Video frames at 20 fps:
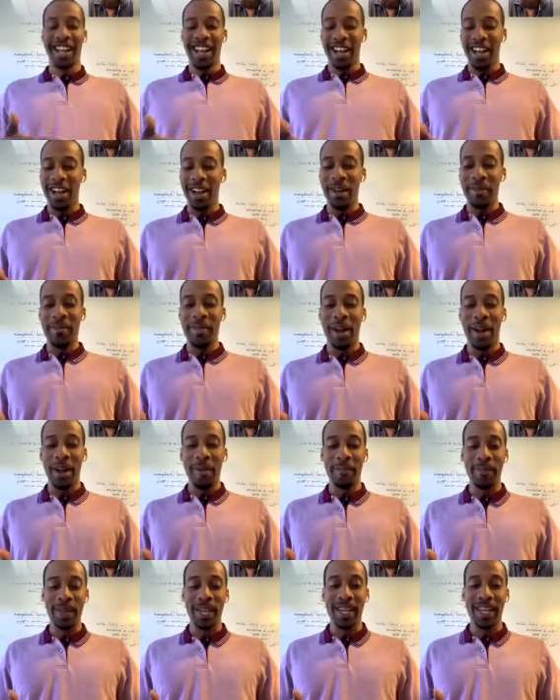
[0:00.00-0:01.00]
um,
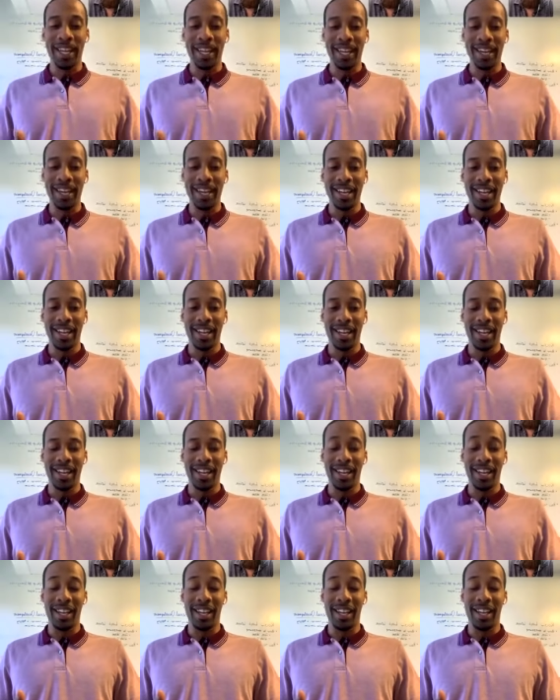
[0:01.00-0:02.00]
up in
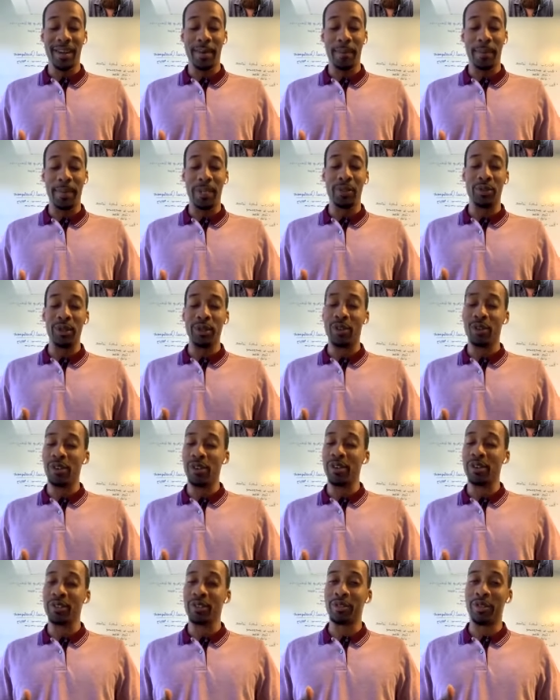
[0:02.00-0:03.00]
uh, Peachtree
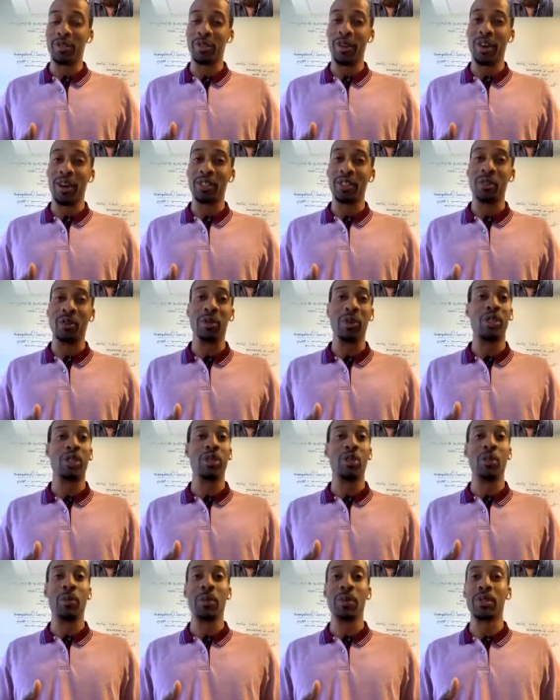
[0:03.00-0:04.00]
Corners, Norcross. So it was
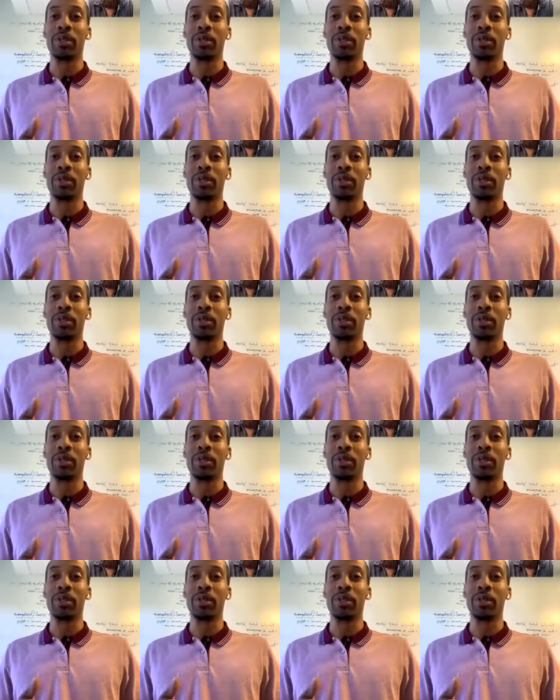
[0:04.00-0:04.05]
super